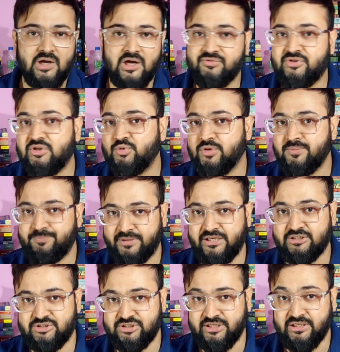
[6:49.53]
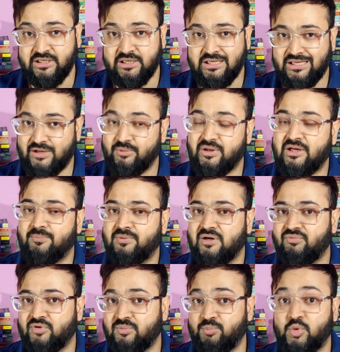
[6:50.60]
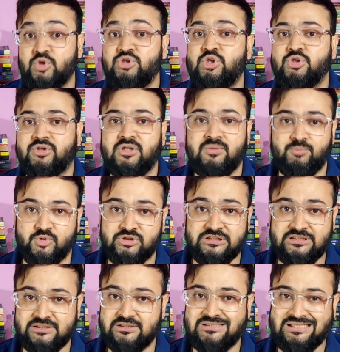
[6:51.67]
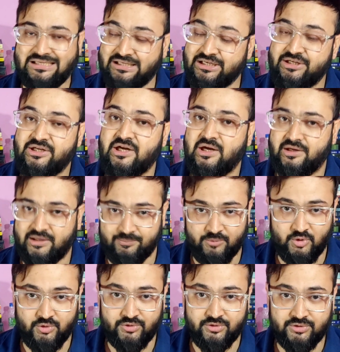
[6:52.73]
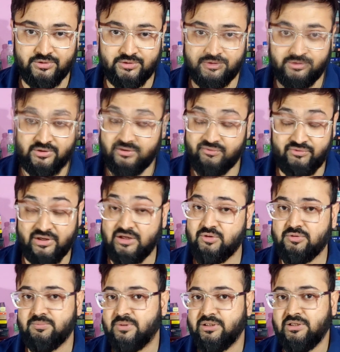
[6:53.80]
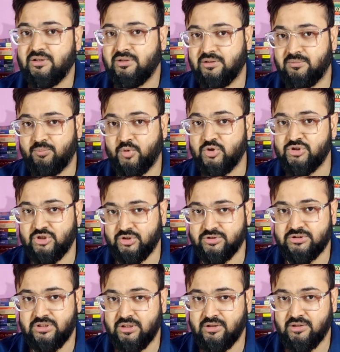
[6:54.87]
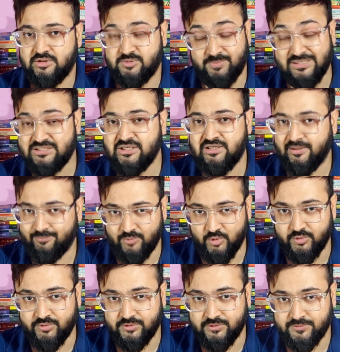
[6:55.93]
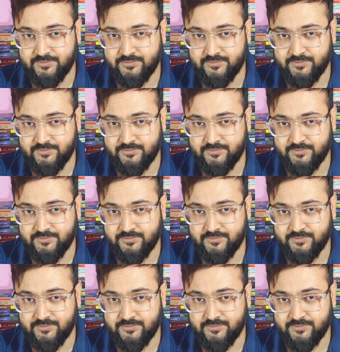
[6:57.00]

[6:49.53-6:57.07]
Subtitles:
After doing PhD, you can apply for postdoctoral positions in India and abroad. You get very good money in postdocs, especially abroad.